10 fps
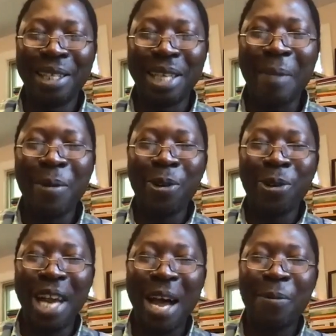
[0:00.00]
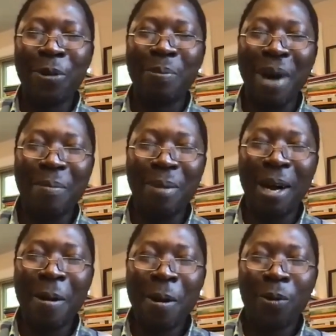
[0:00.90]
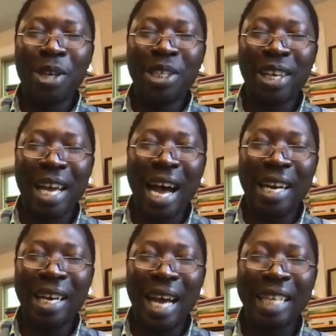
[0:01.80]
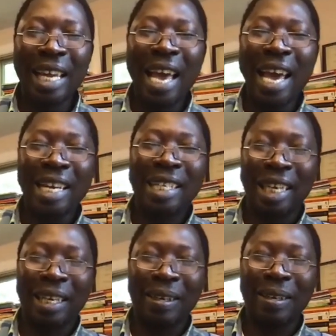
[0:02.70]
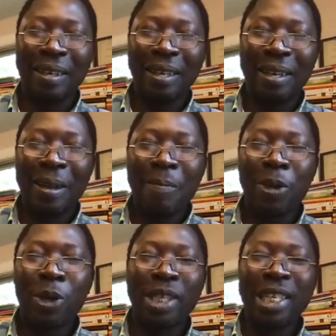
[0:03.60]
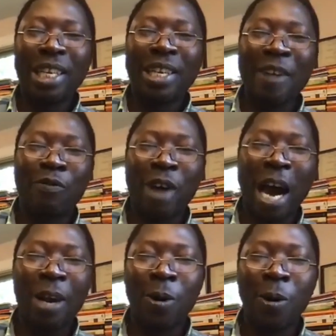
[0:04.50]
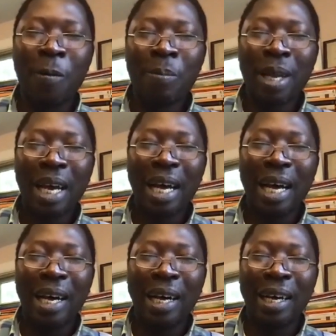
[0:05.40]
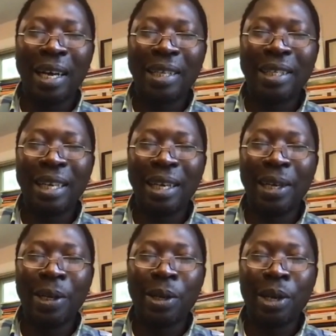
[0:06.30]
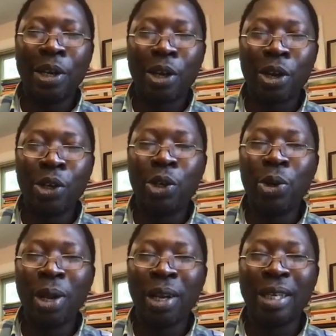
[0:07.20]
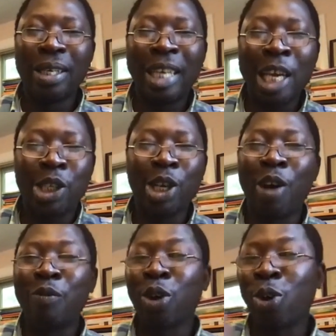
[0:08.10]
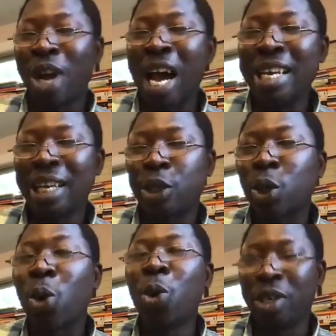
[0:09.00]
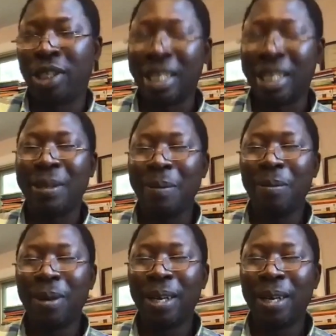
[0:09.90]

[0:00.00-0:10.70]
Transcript: Sheikh Ahmad, Bamba was regarded as a heretic because he did not follow uh, the, the continual teaching of the Quranic school system